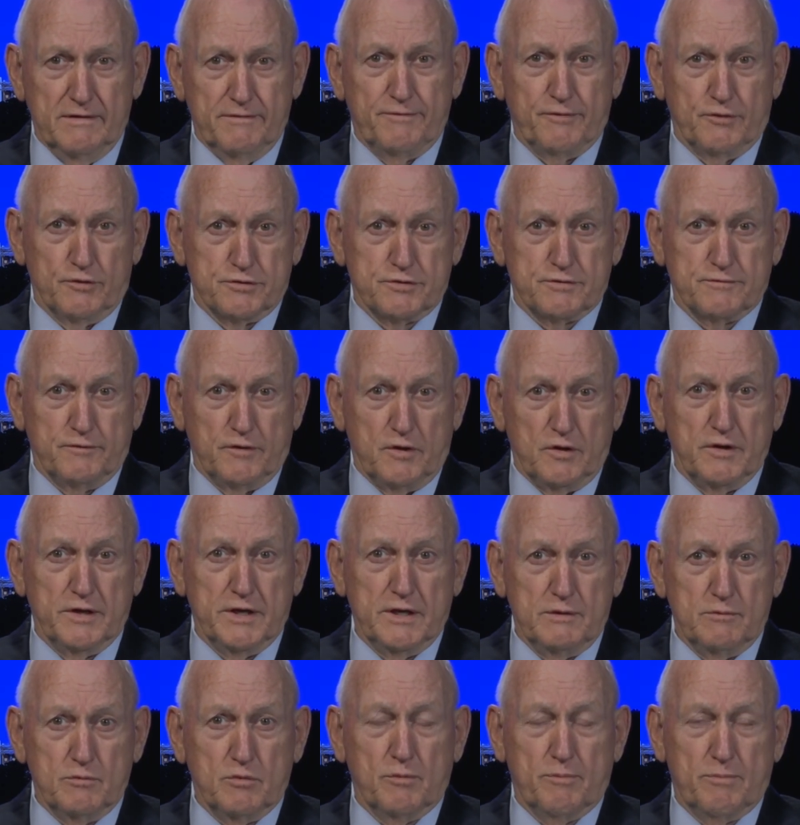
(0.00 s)
first of all,
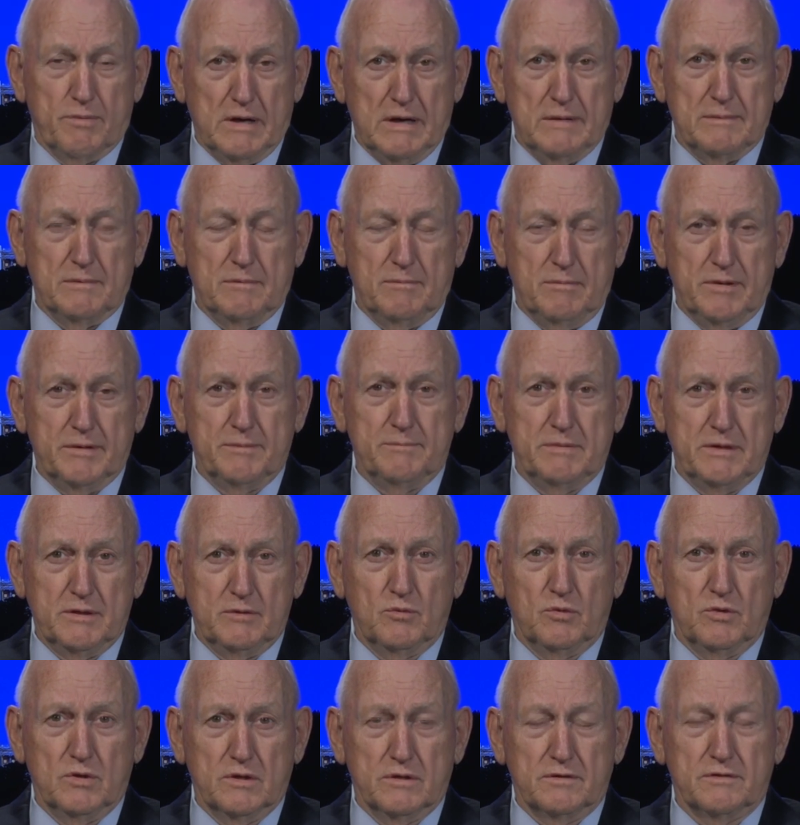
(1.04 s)
he will probably be
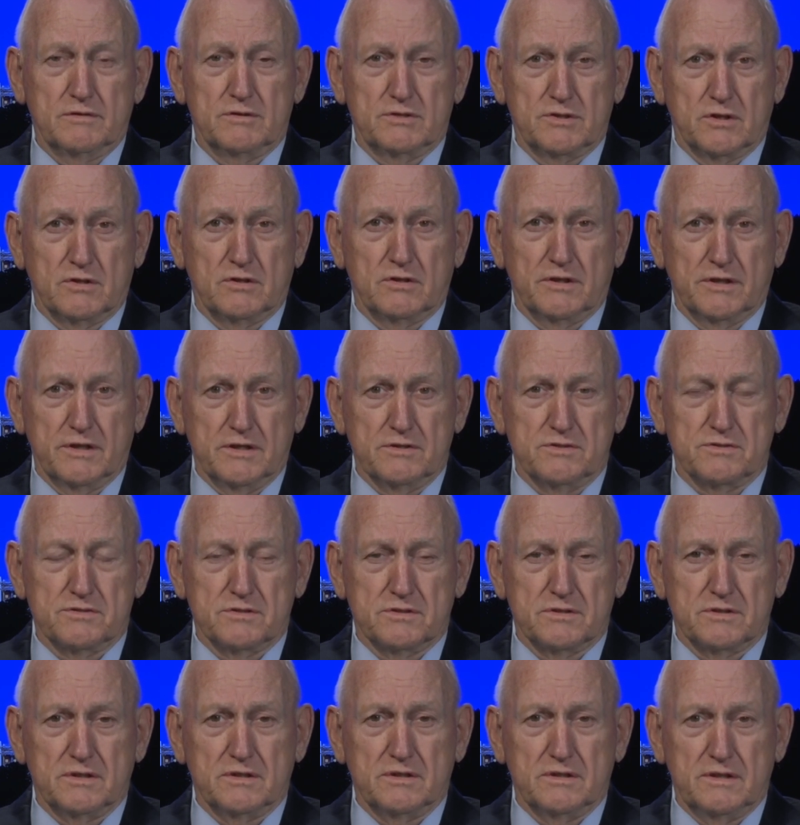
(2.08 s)
one of the targets